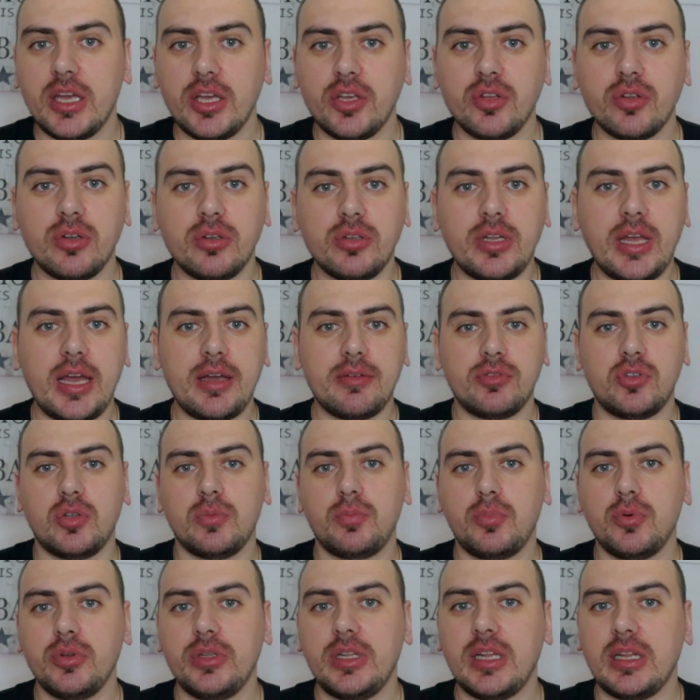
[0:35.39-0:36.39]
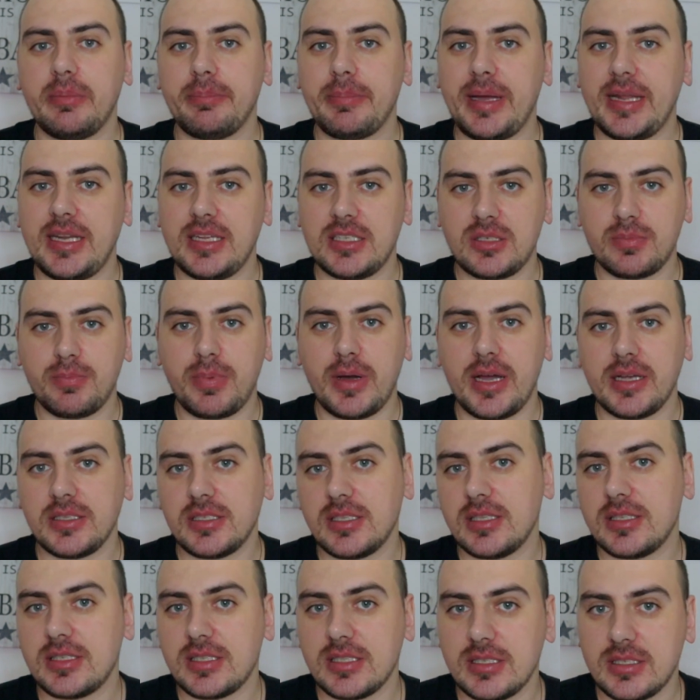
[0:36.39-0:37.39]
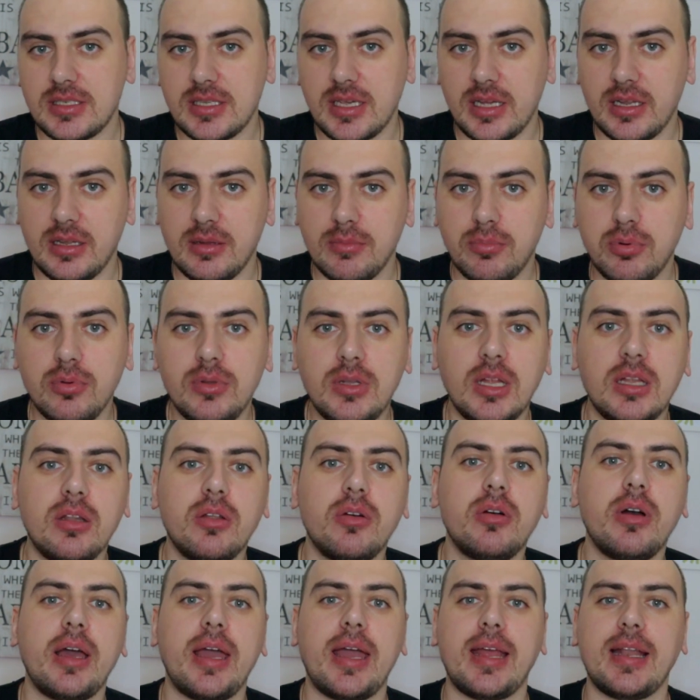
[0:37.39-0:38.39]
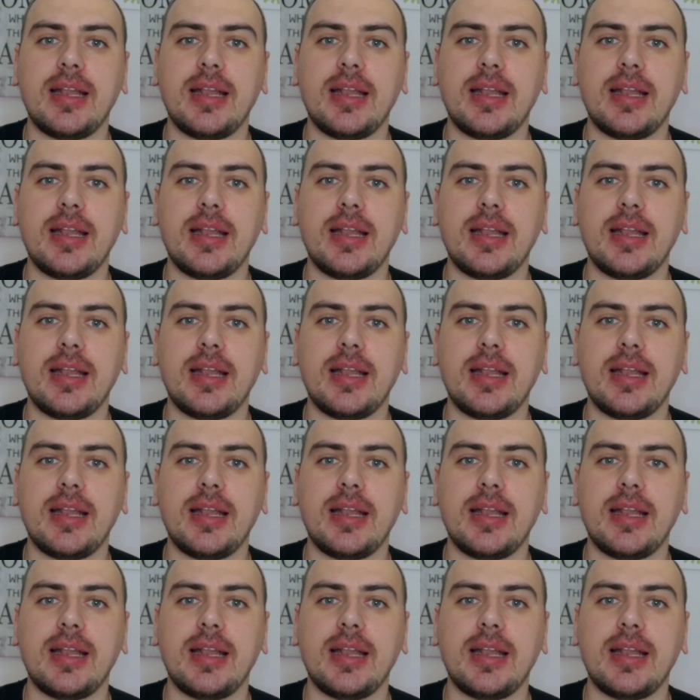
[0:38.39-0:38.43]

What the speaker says: You don't have to put that many spices inside the bulalo,